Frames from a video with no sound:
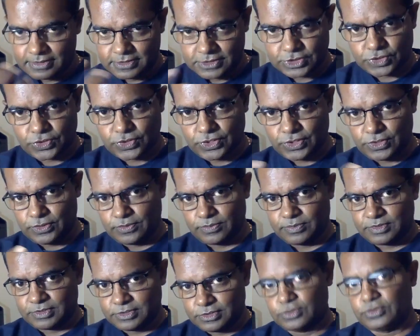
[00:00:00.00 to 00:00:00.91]
So
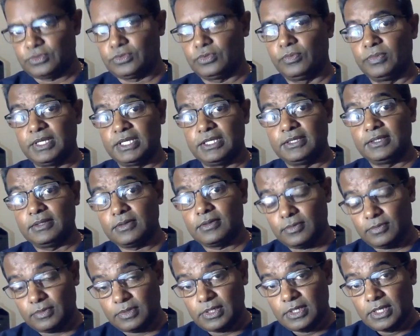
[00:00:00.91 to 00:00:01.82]

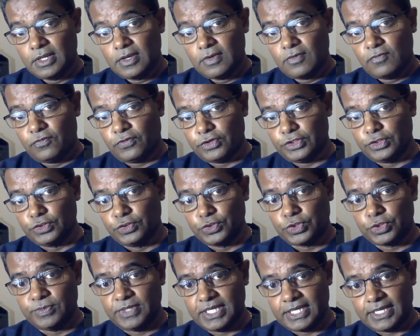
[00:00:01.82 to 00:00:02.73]
for you
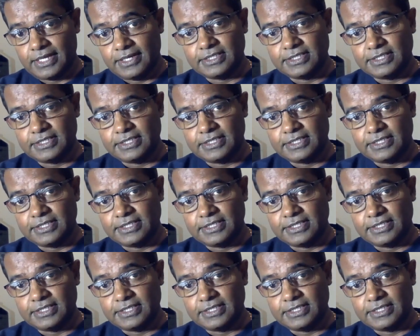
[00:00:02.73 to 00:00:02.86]
to be